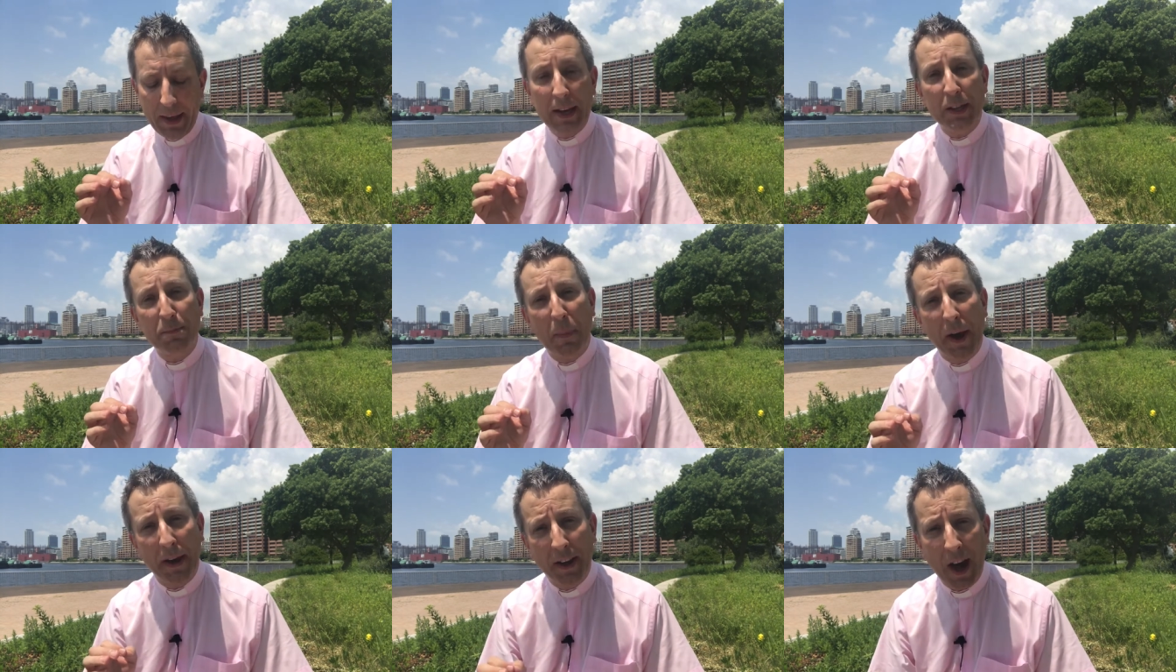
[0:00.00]
is
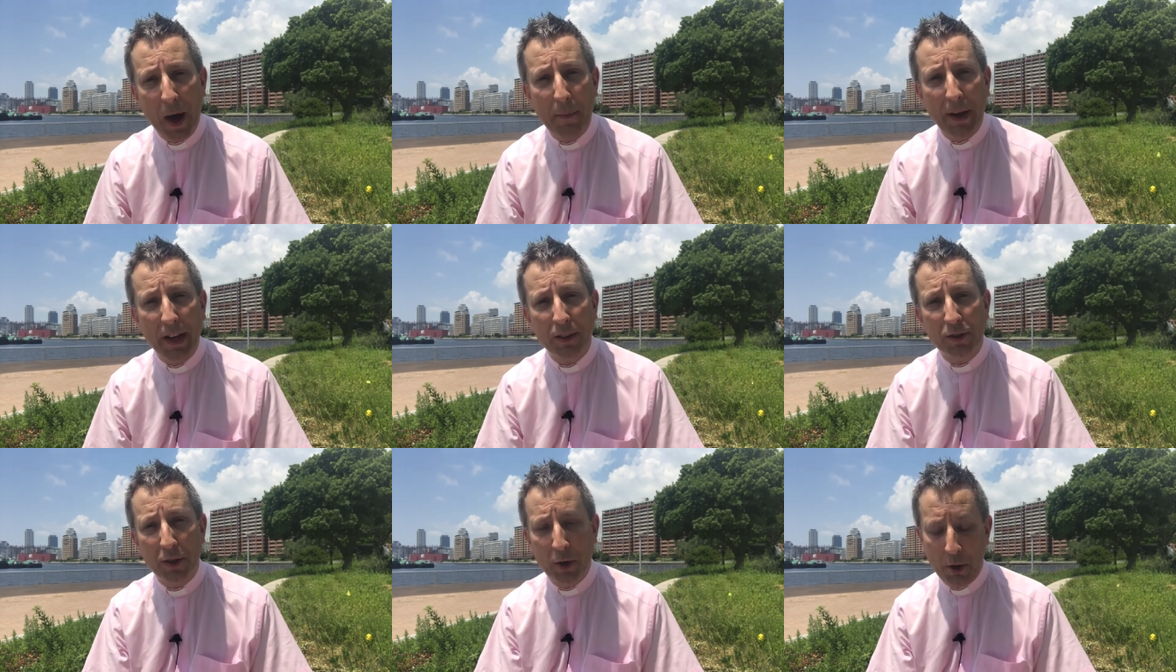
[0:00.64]
by coming
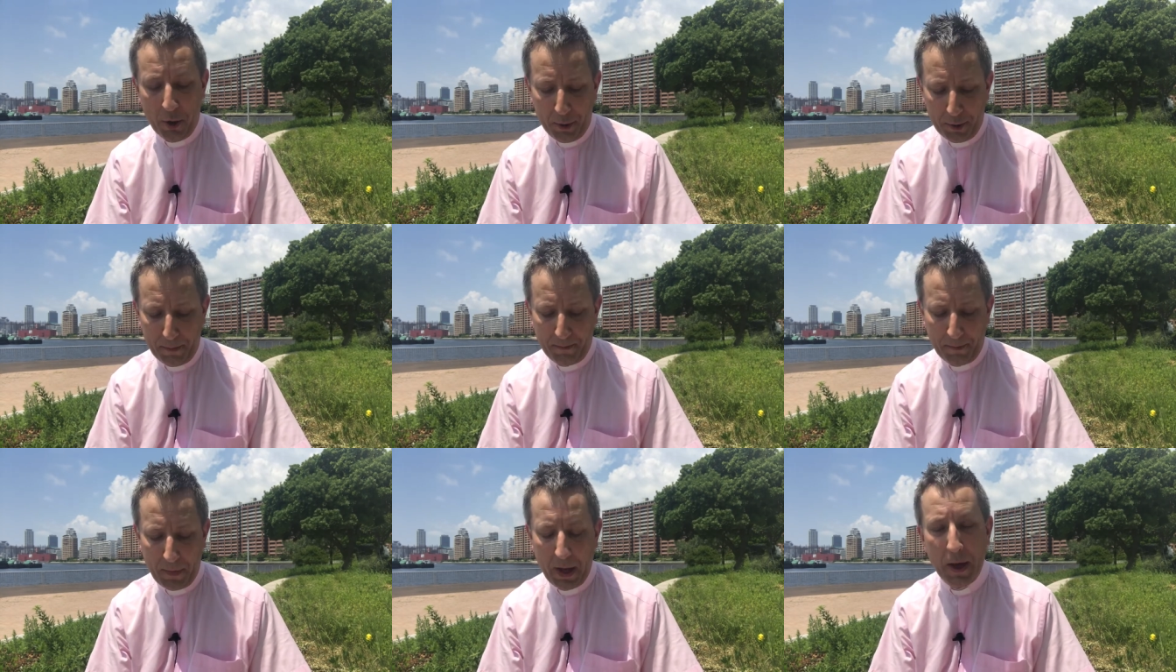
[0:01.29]
to God,
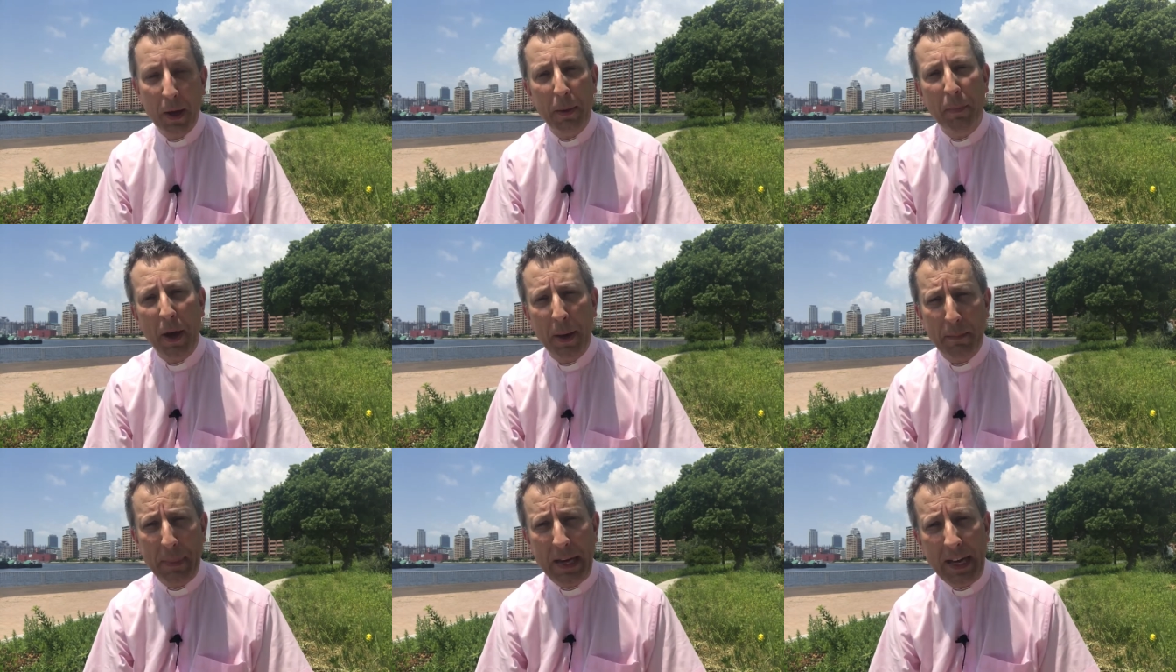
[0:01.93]
by
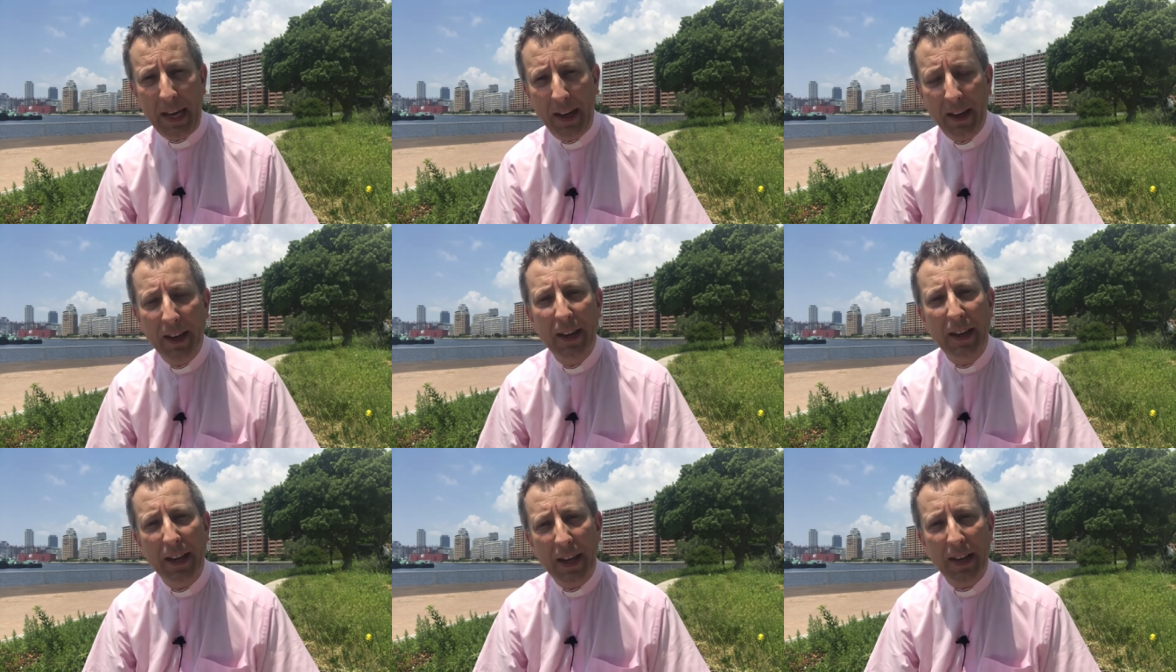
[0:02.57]
being
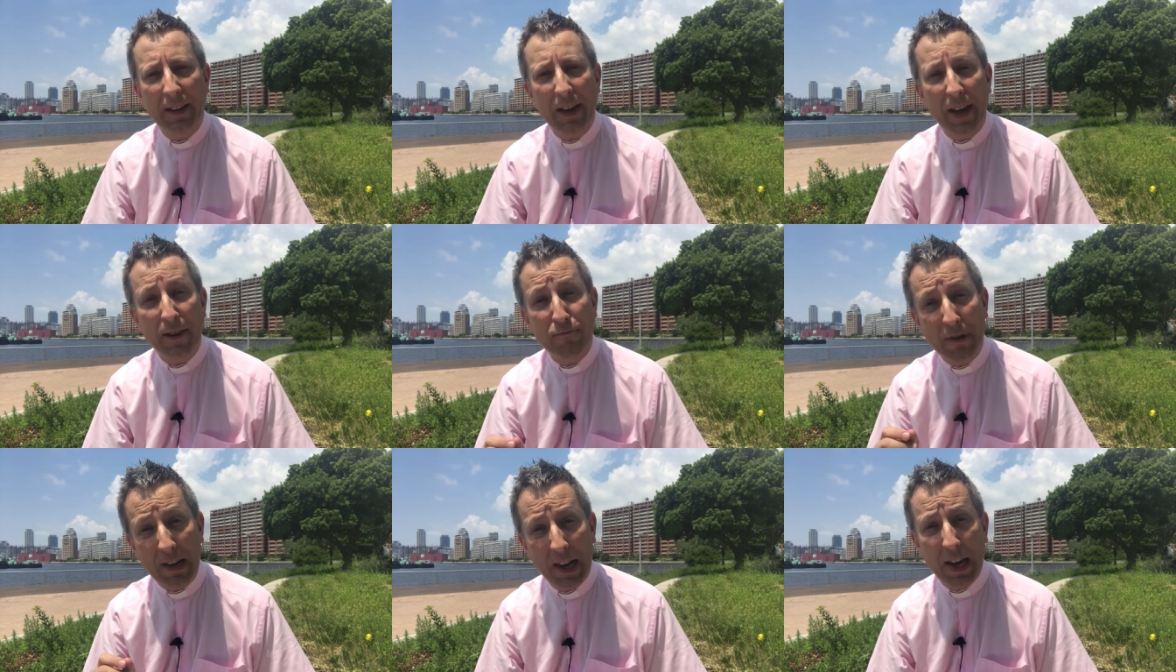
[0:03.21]
in a
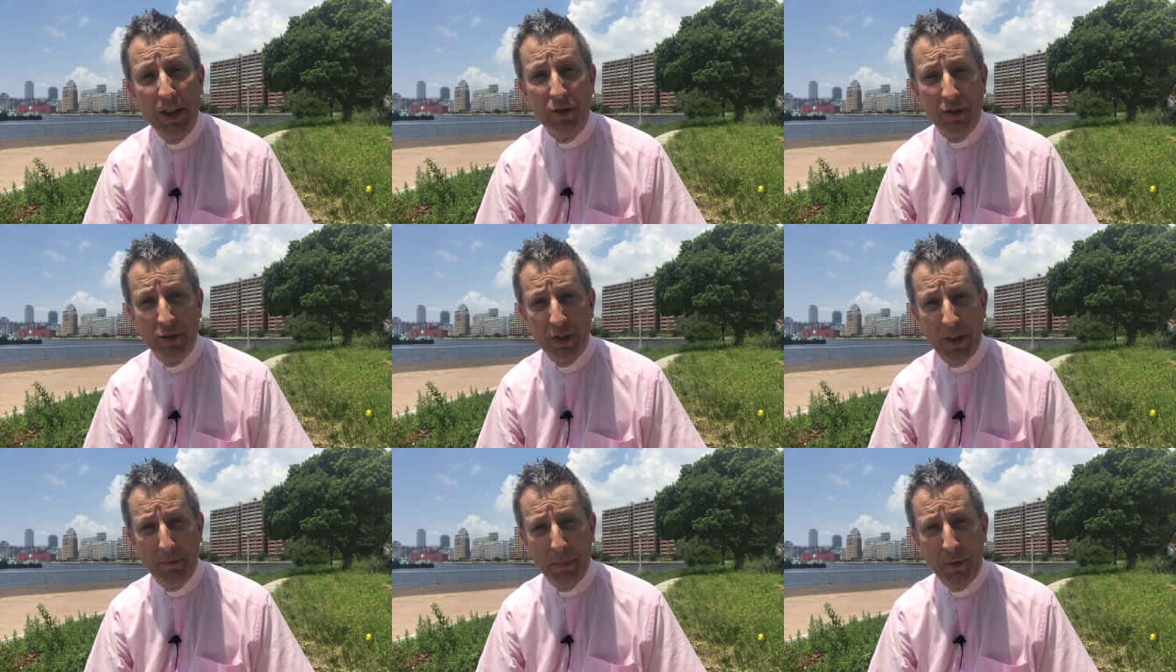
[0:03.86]

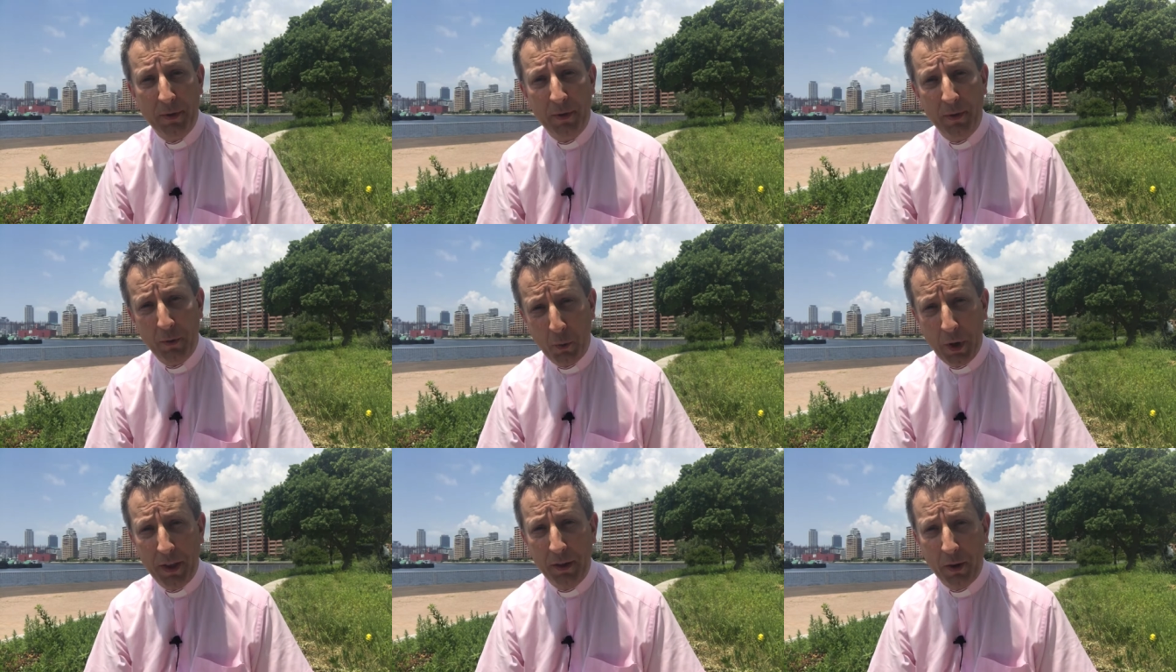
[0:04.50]
relationship
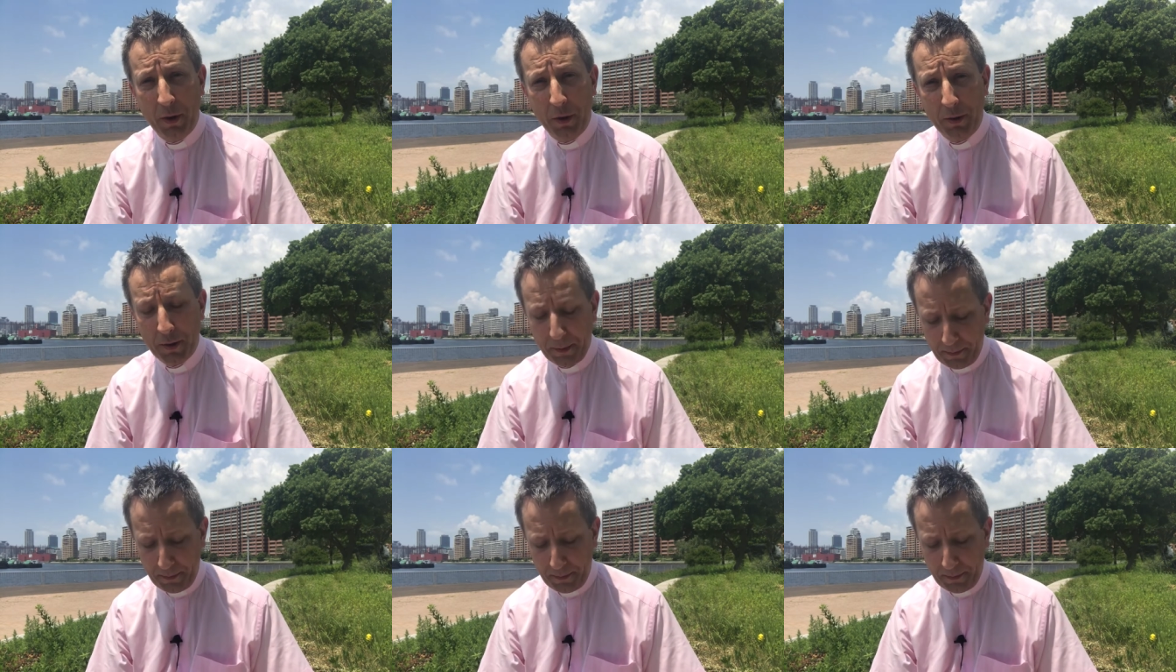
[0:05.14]
with God.